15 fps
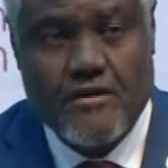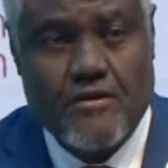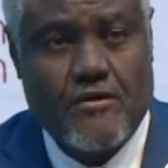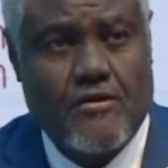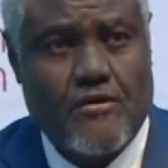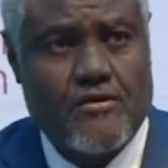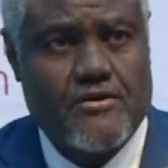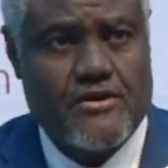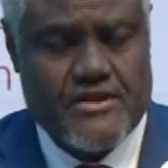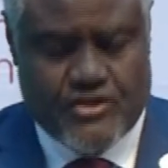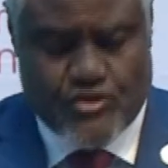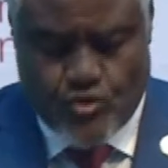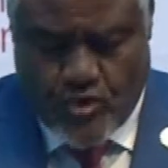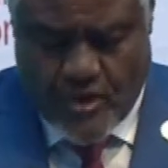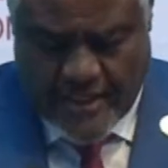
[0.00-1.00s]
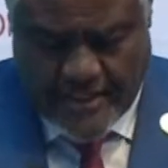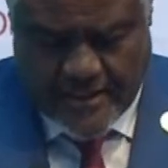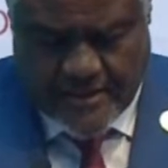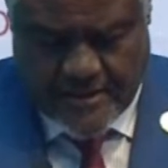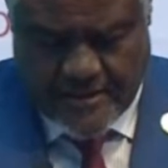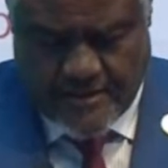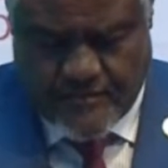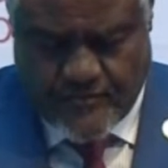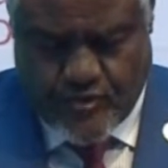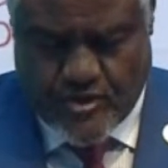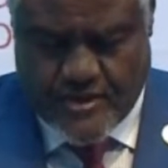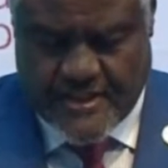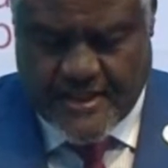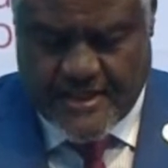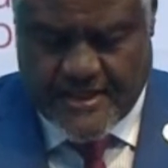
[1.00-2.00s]
augurs well for
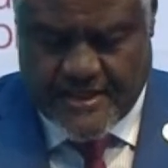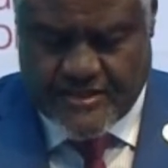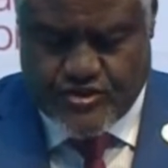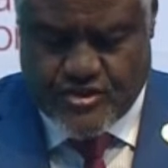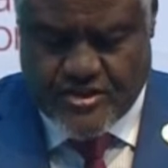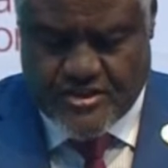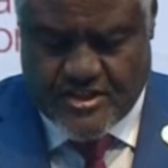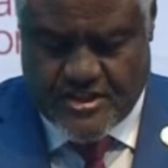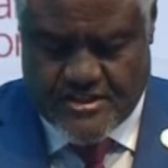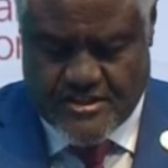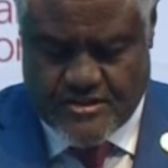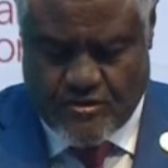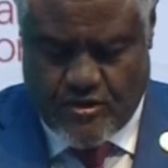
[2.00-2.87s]
the great success